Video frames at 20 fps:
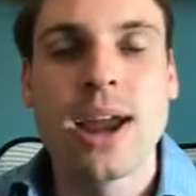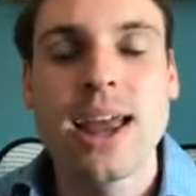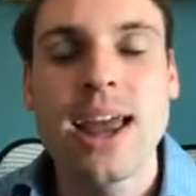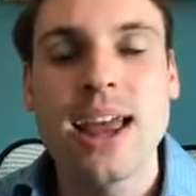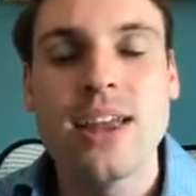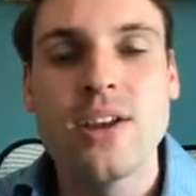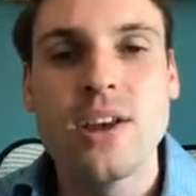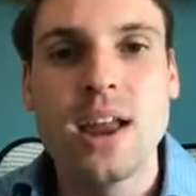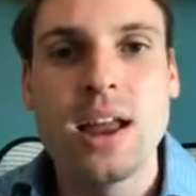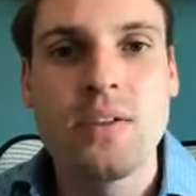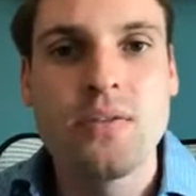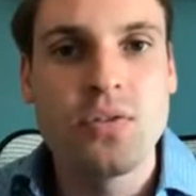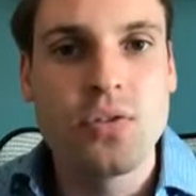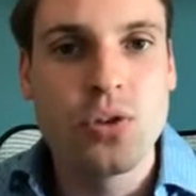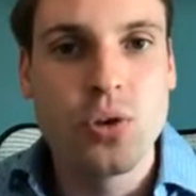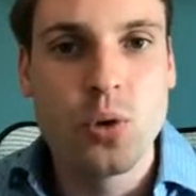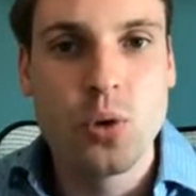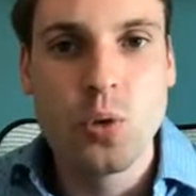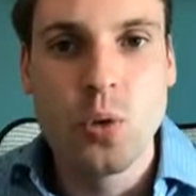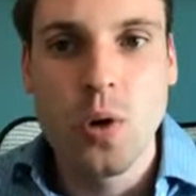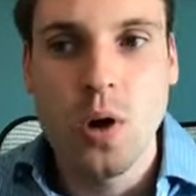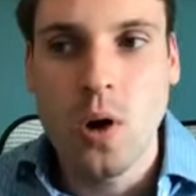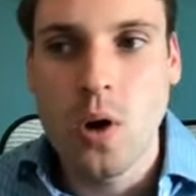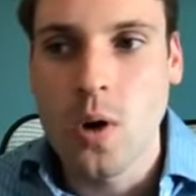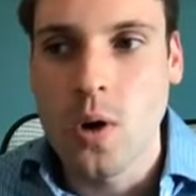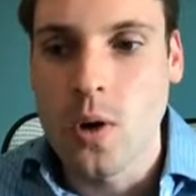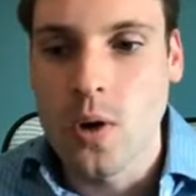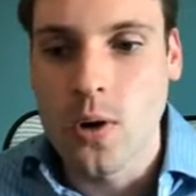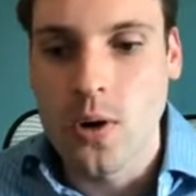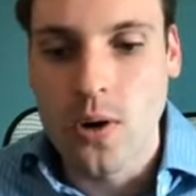right? And if you
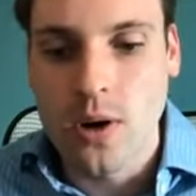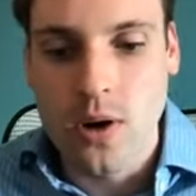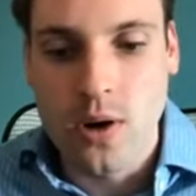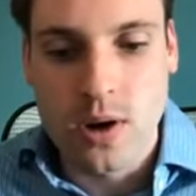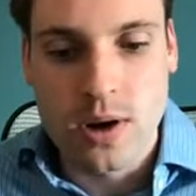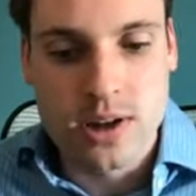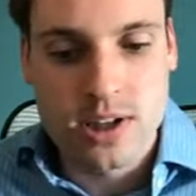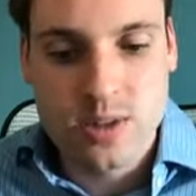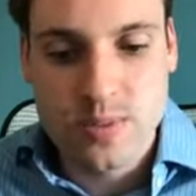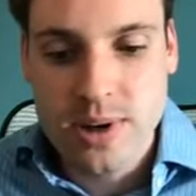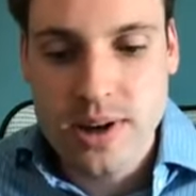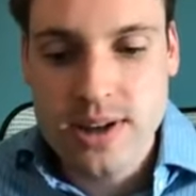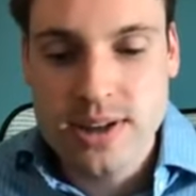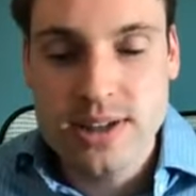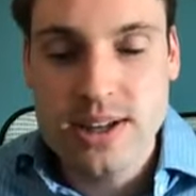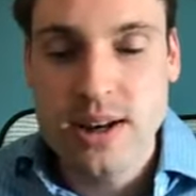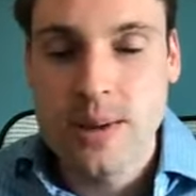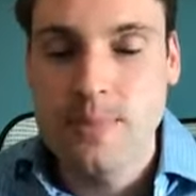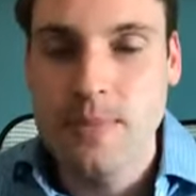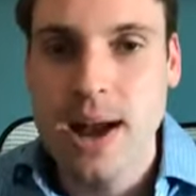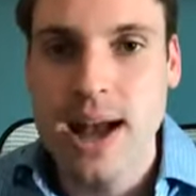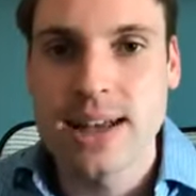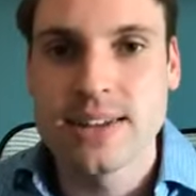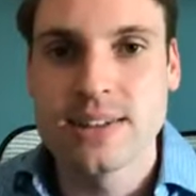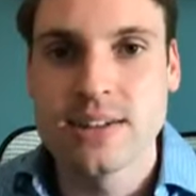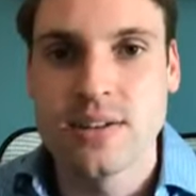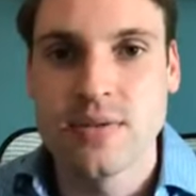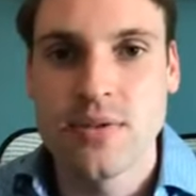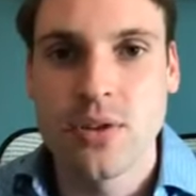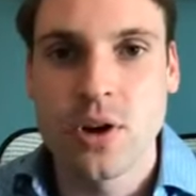are experiencing a
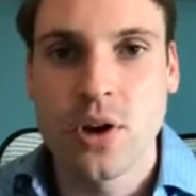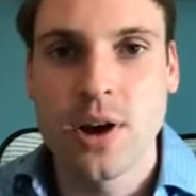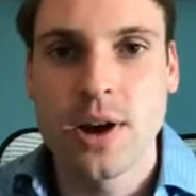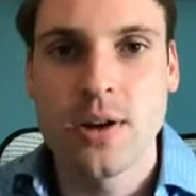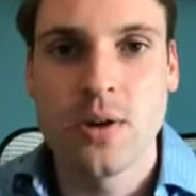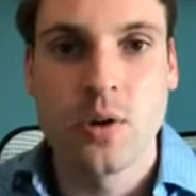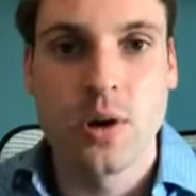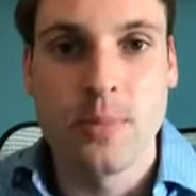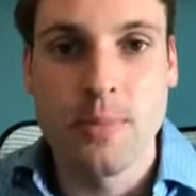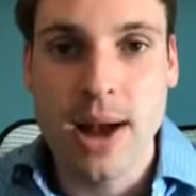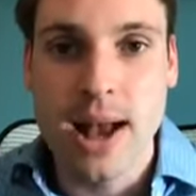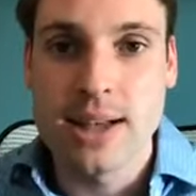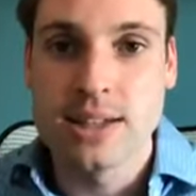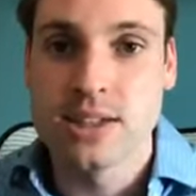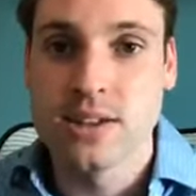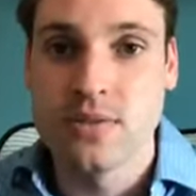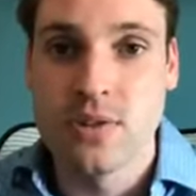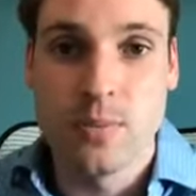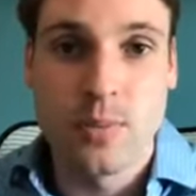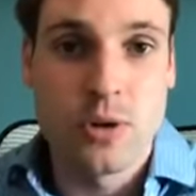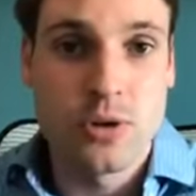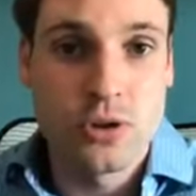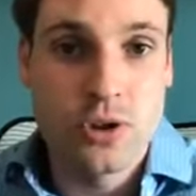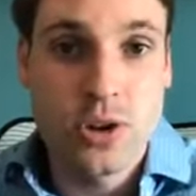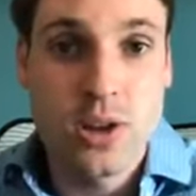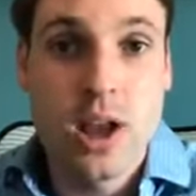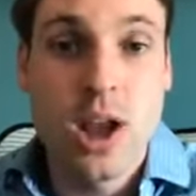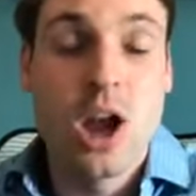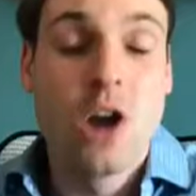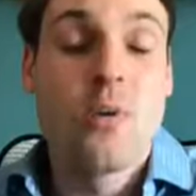positive thought or a positive
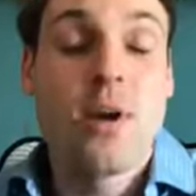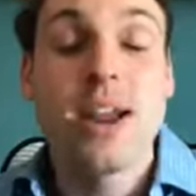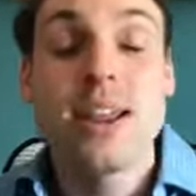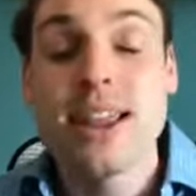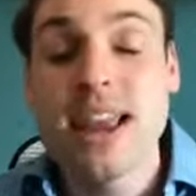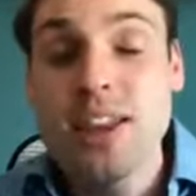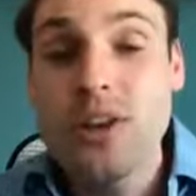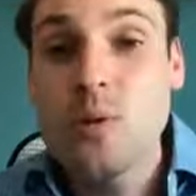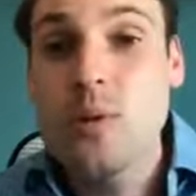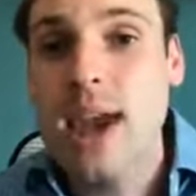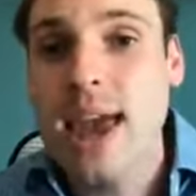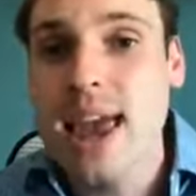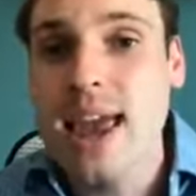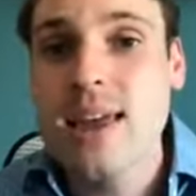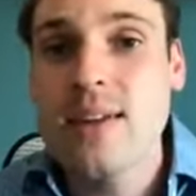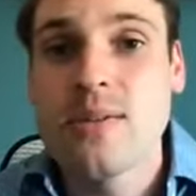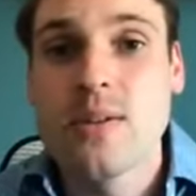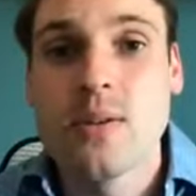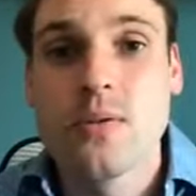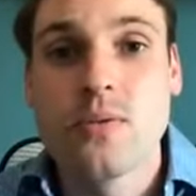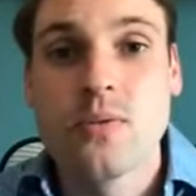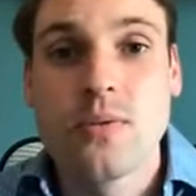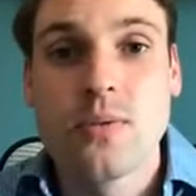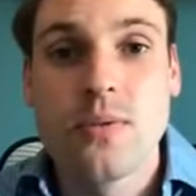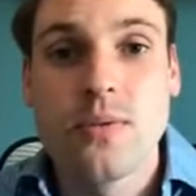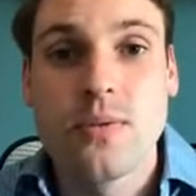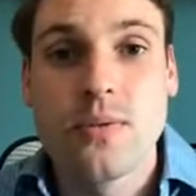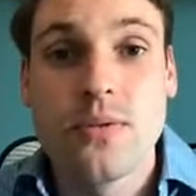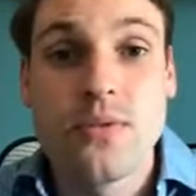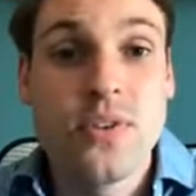emotion, right, then you can't
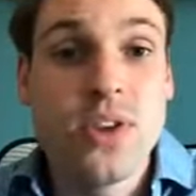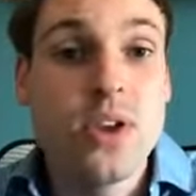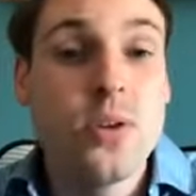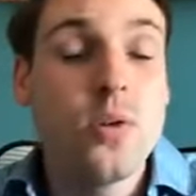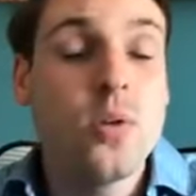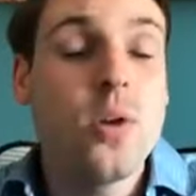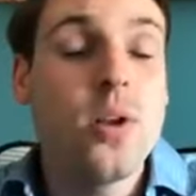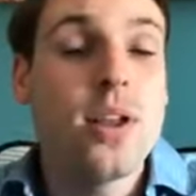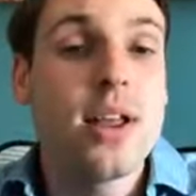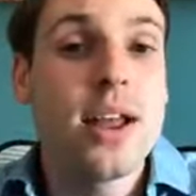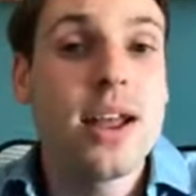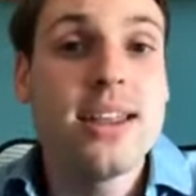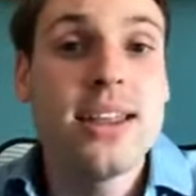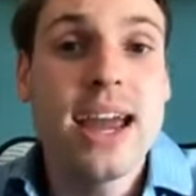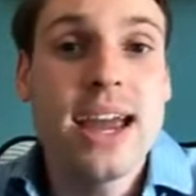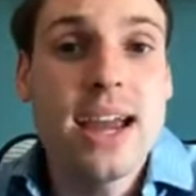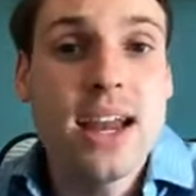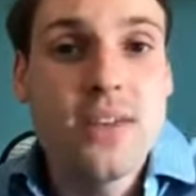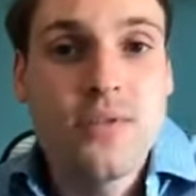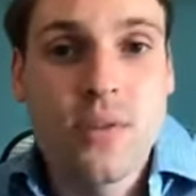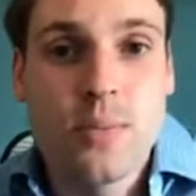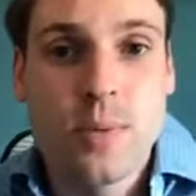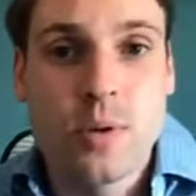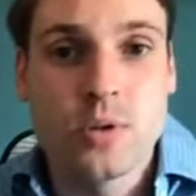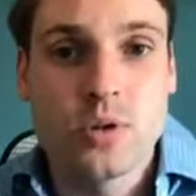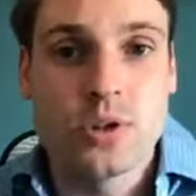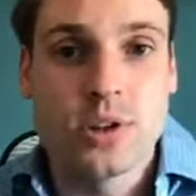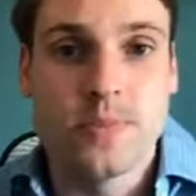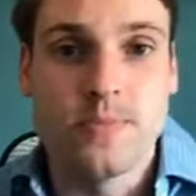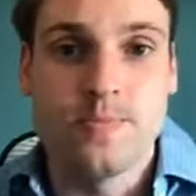feel a negative
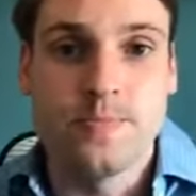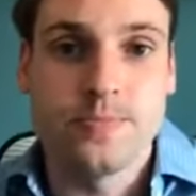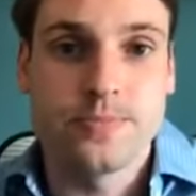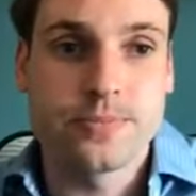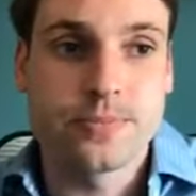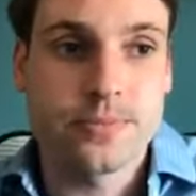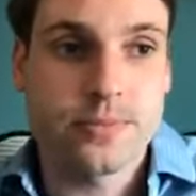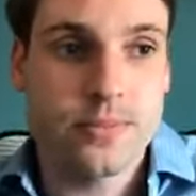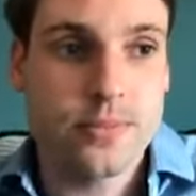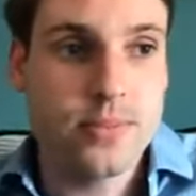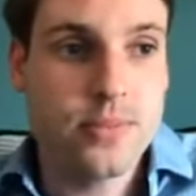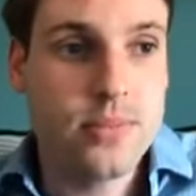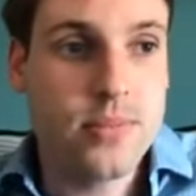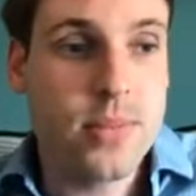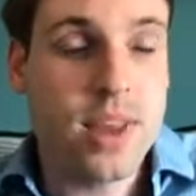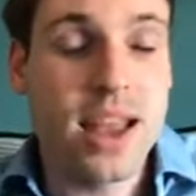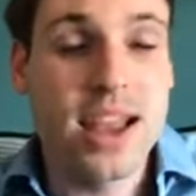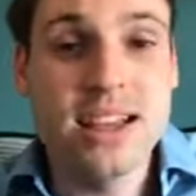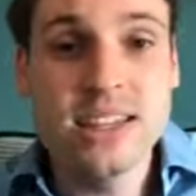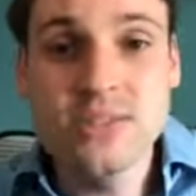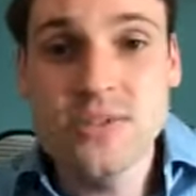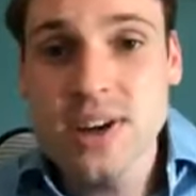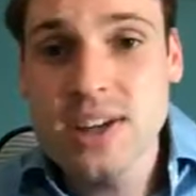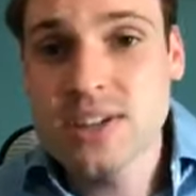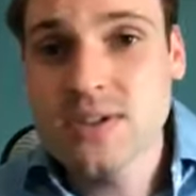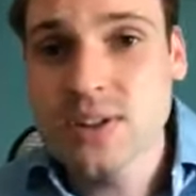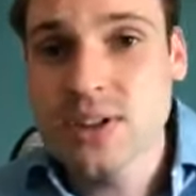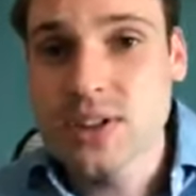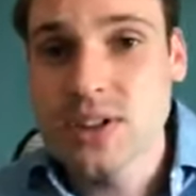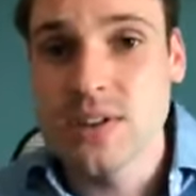emotion. And it's
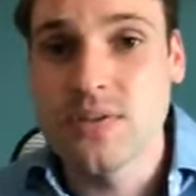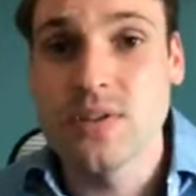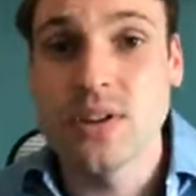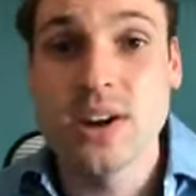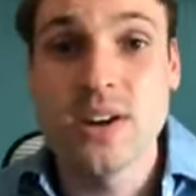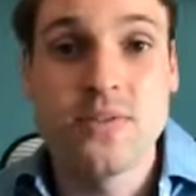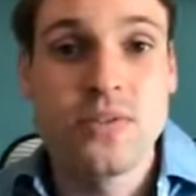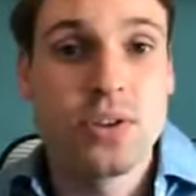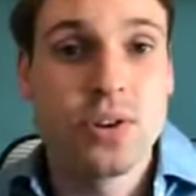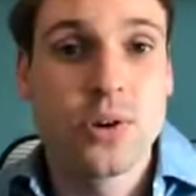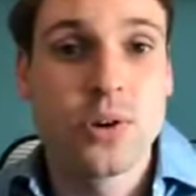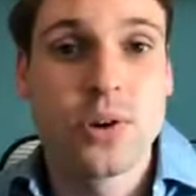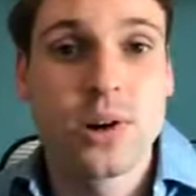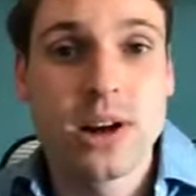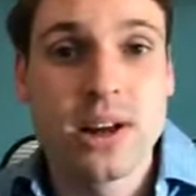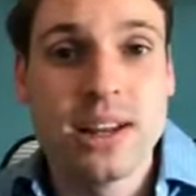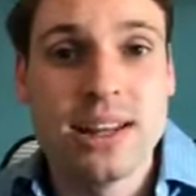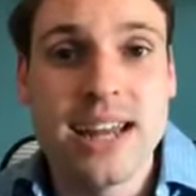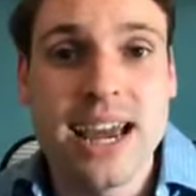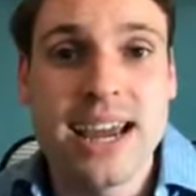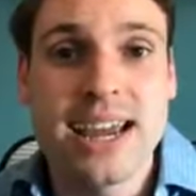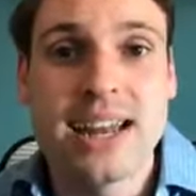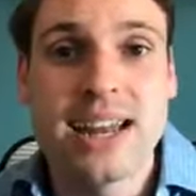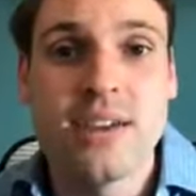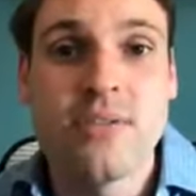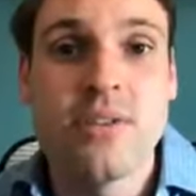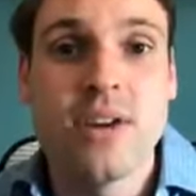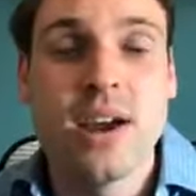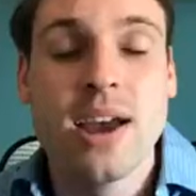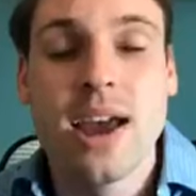vice versa, right? If you're
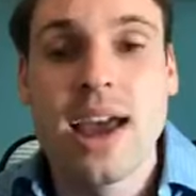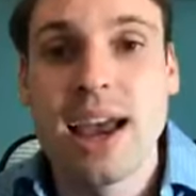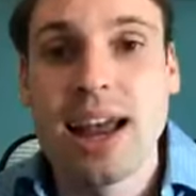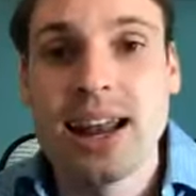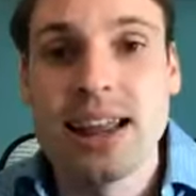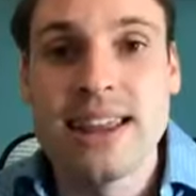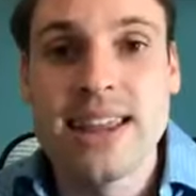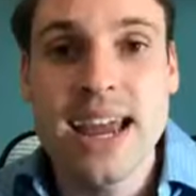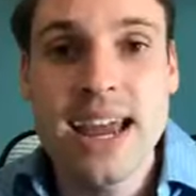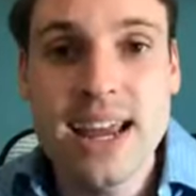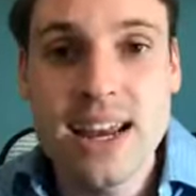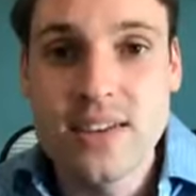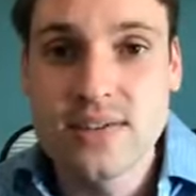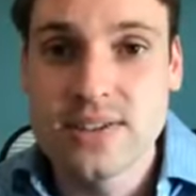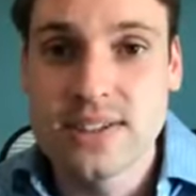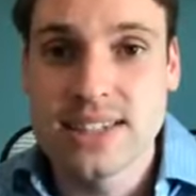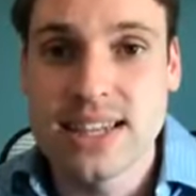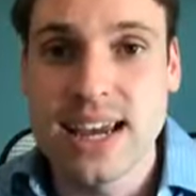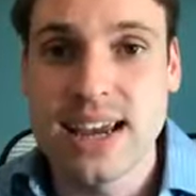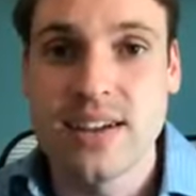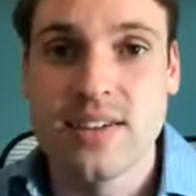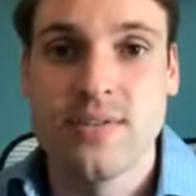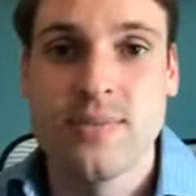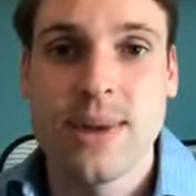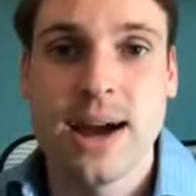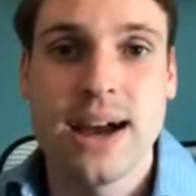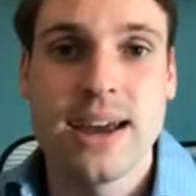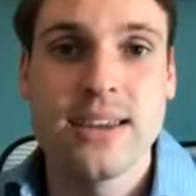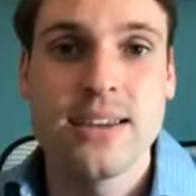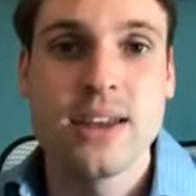negative in a negative state
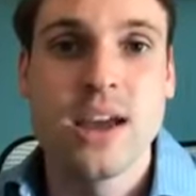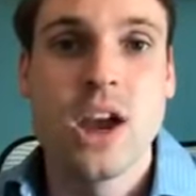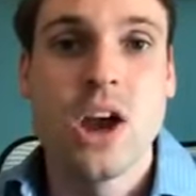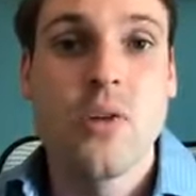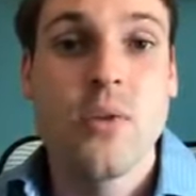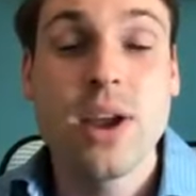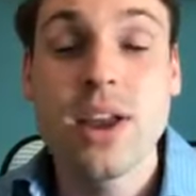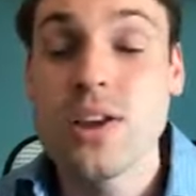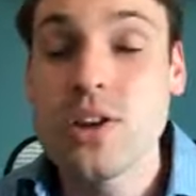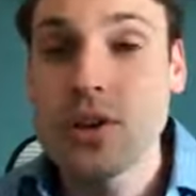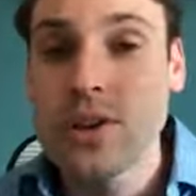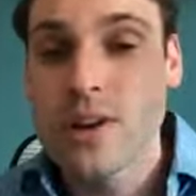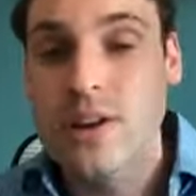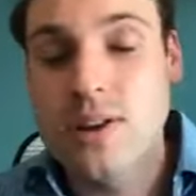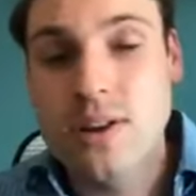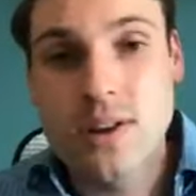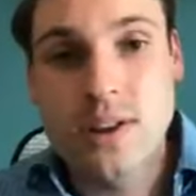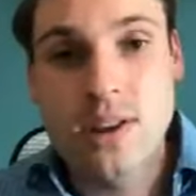of mind, right,